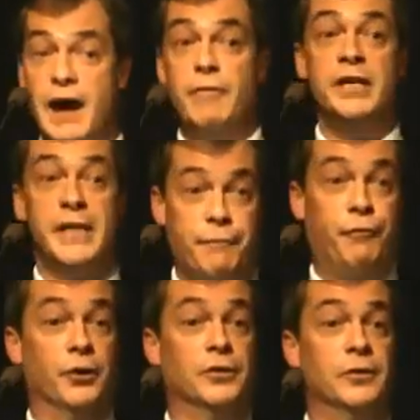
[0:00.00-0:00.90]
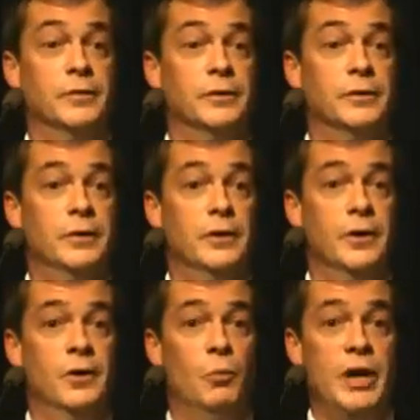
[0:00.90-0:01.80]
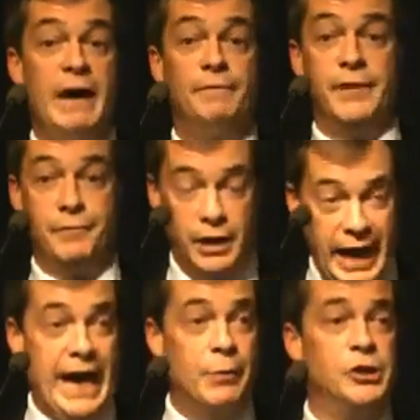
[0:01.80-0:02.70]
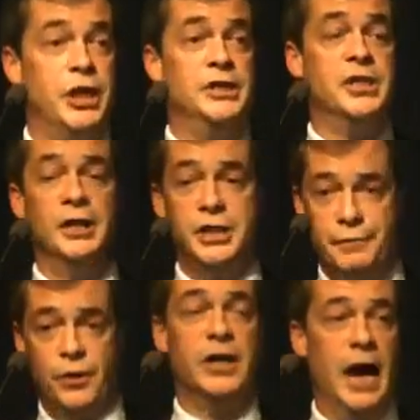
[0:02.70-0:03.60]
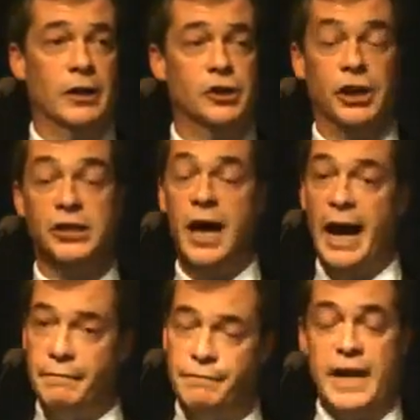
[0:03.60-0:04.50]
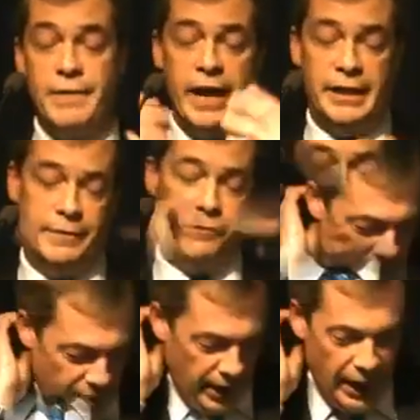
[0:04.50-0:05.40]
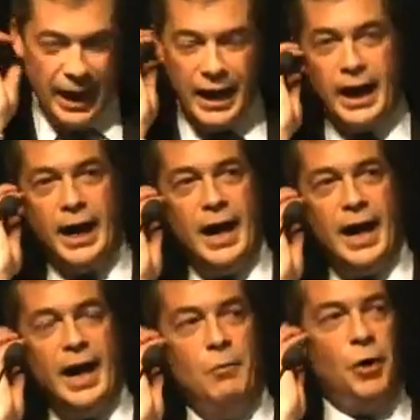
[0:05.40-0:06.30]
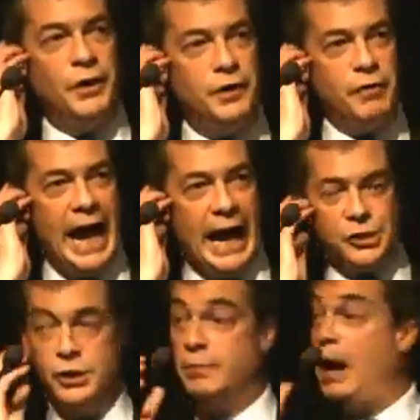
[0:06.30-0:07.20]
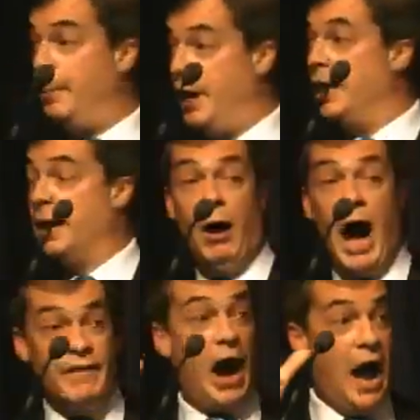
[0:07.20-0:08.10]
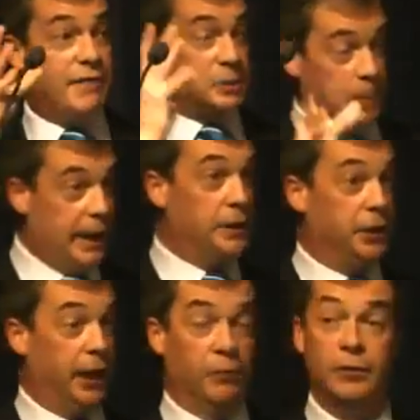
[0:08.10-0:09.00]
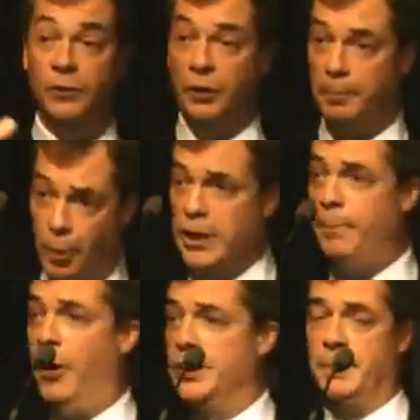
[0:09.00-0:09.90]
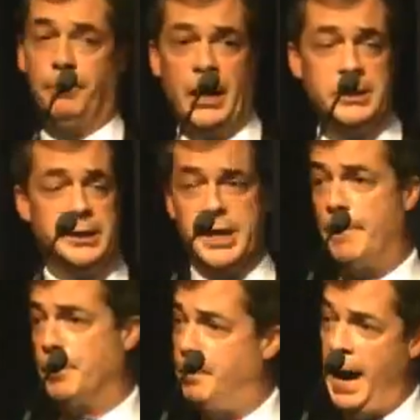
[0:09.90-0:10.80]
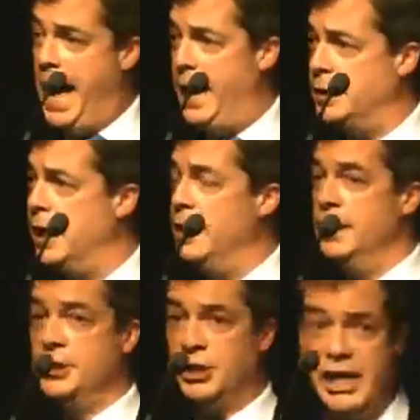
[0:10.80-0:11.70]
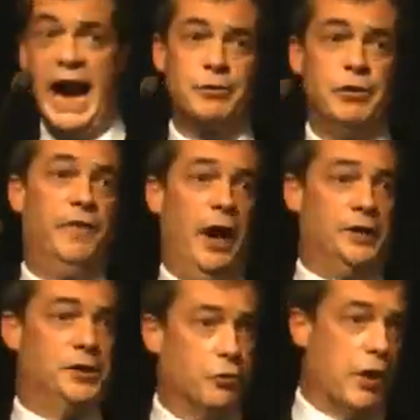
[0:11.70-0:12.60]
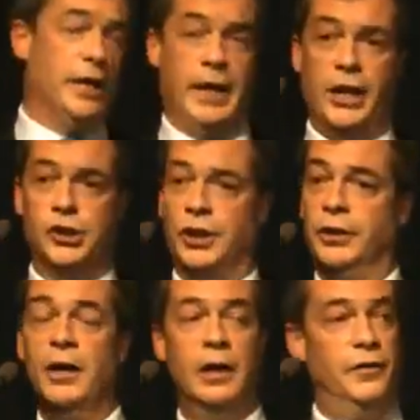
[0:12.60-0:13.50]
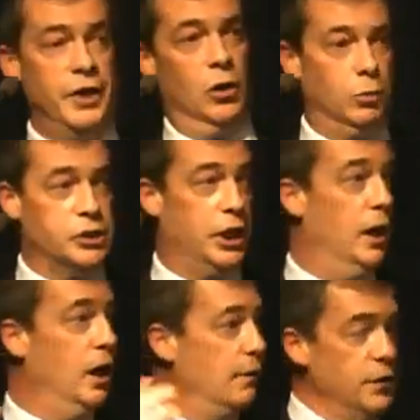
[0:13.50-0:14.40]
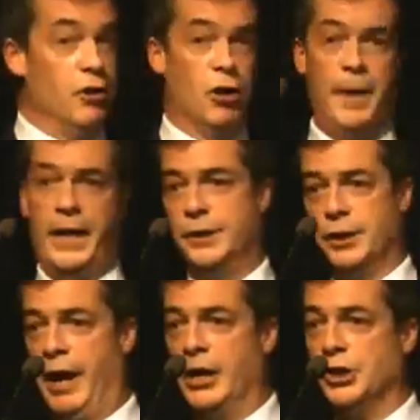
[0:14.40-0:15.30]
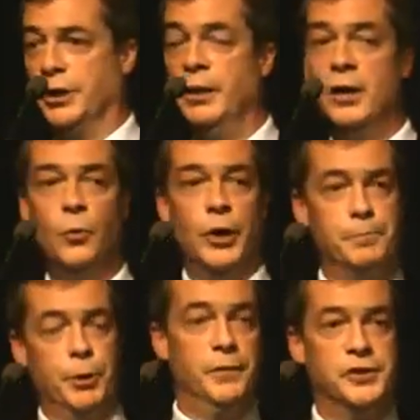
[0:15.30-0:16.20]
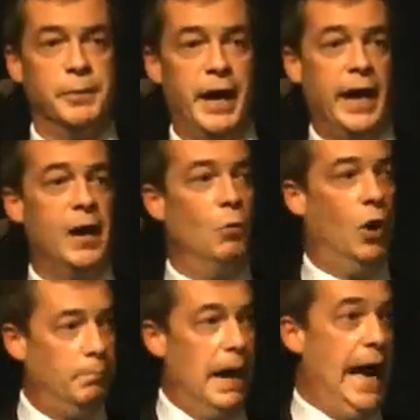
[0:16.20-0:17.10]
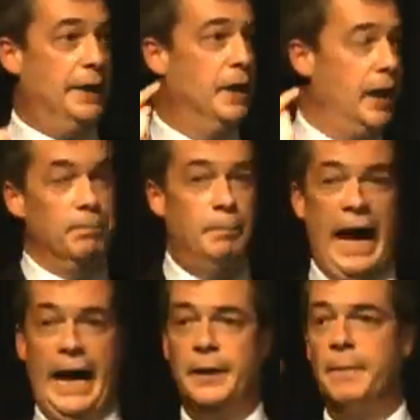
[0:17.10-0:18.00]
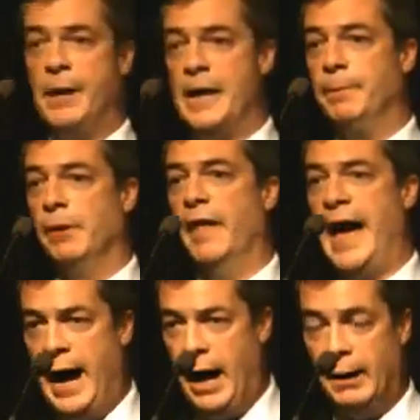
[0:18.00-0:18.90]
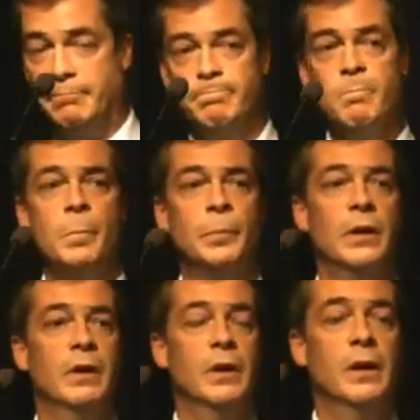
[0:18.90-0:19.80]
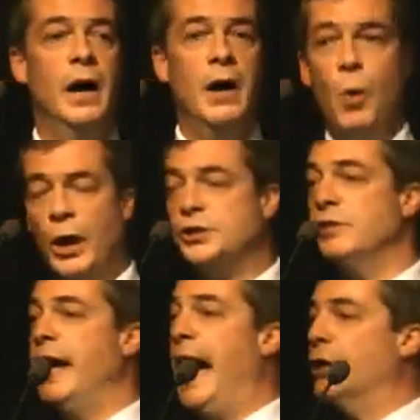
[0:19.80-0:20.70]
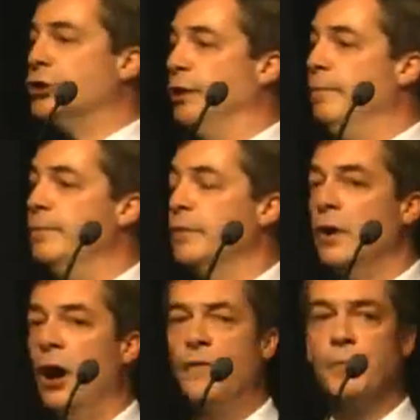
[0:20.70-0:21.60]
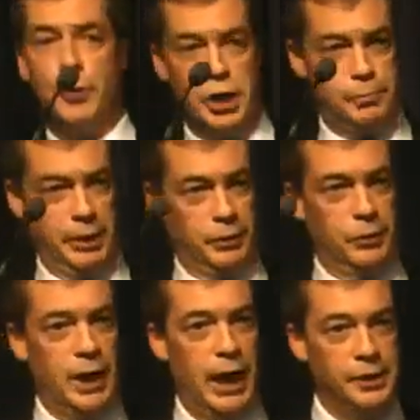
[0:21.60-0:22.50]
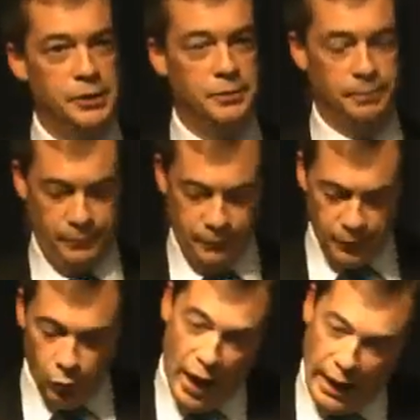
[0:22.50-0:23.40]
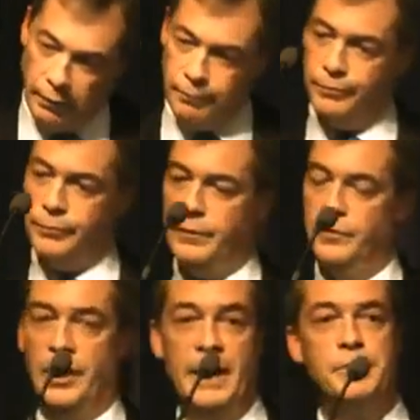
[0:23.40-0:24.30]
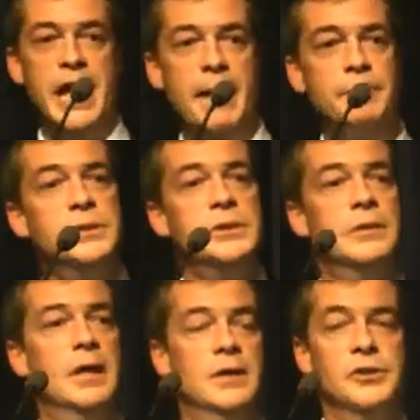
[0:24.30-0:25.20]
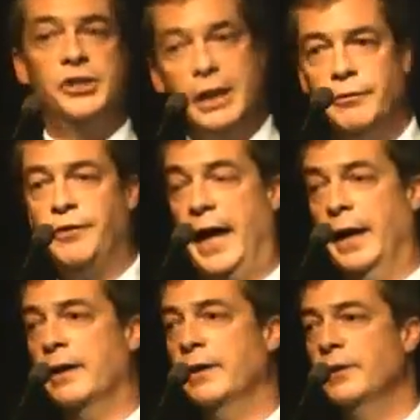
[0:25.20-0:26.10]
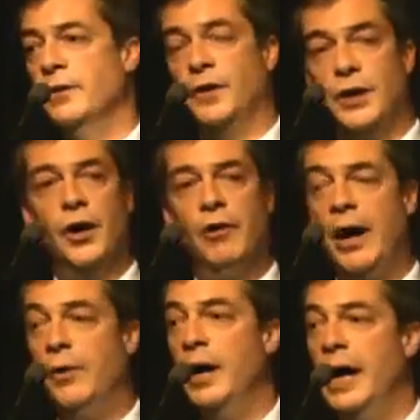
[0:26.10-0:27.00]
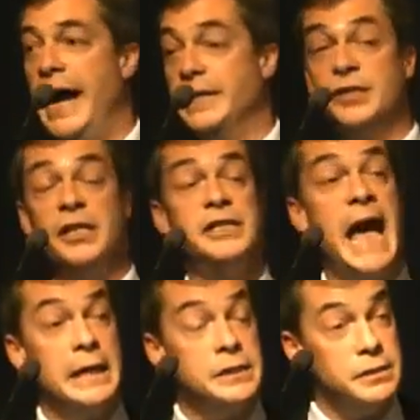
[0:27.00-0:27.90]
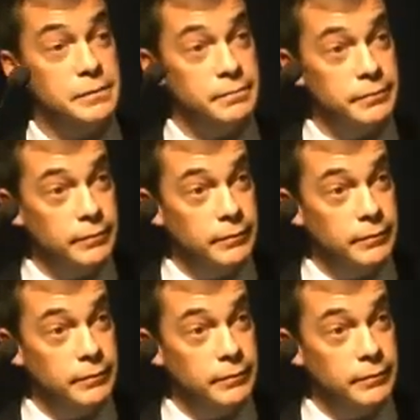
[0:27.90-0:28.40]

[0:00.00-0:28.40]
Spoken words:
very different. We have different languages, different cultures, and many different. And what are the reactions? I've explained to you that the bully boys in Brussels are prepared to sacrifice the Greek nation at the altar of European integration, which proves to me what mad and bad people they are. And what's the reaction of the British political class? Well, the Lib Dems still think that the euro is a success.